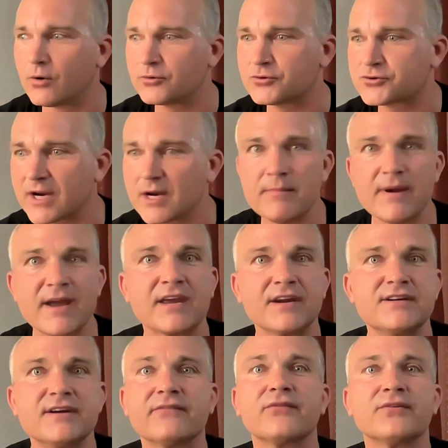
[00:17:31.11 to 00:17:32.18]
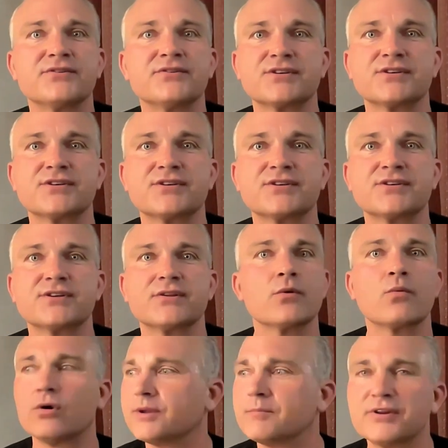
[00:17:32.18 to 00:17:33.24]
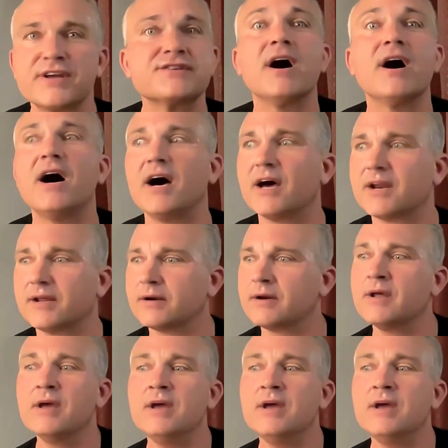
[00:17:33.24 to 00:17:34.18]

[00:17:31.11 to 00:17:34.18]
trying to make a difference in the world and please God, and,